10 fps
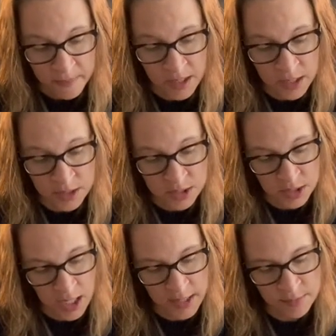"It's
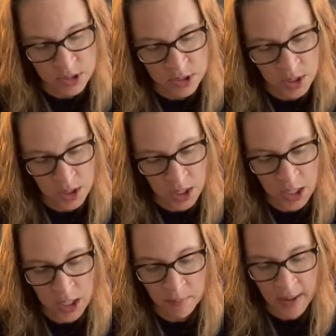time to start
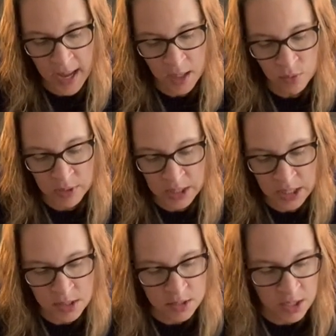cutting back. We
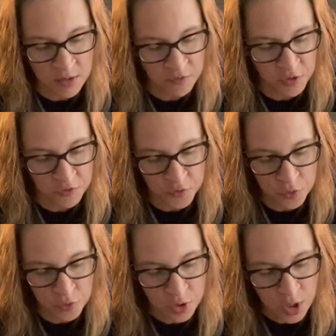need to save our
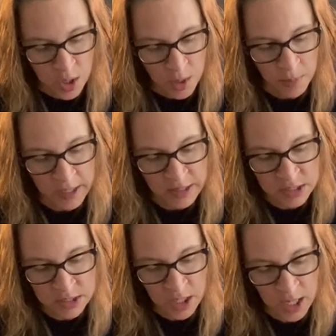food." By
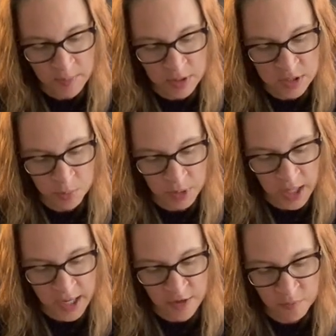this time, our
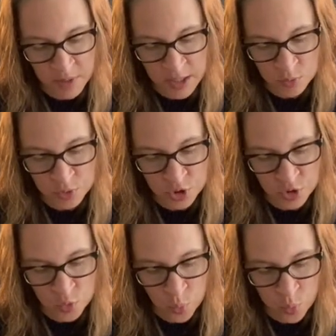supply of maize was
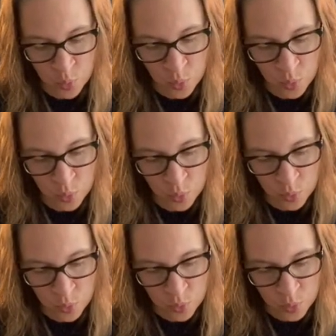just
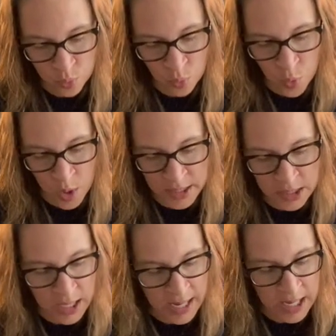
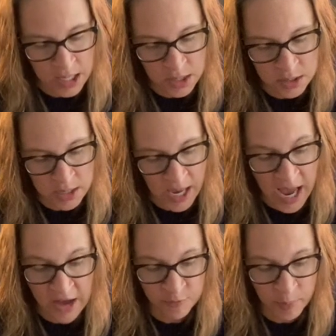
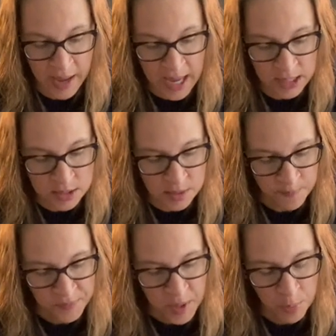1.5 bags.
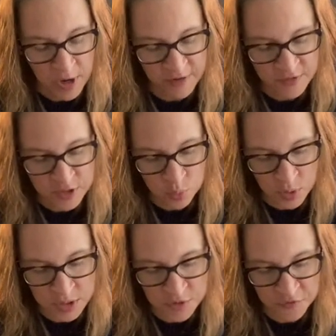Breakfast
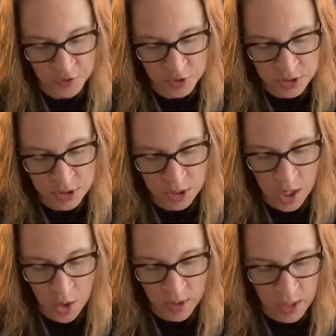was the first to
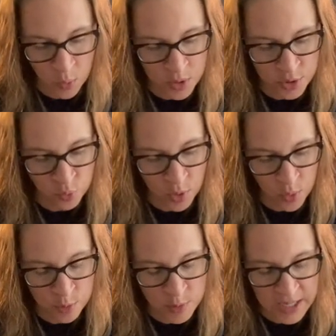go, and I wondered what
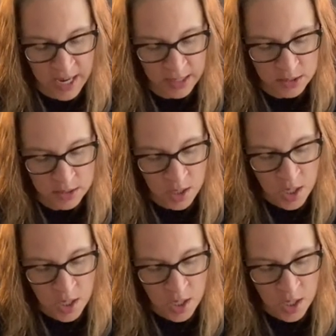would be next.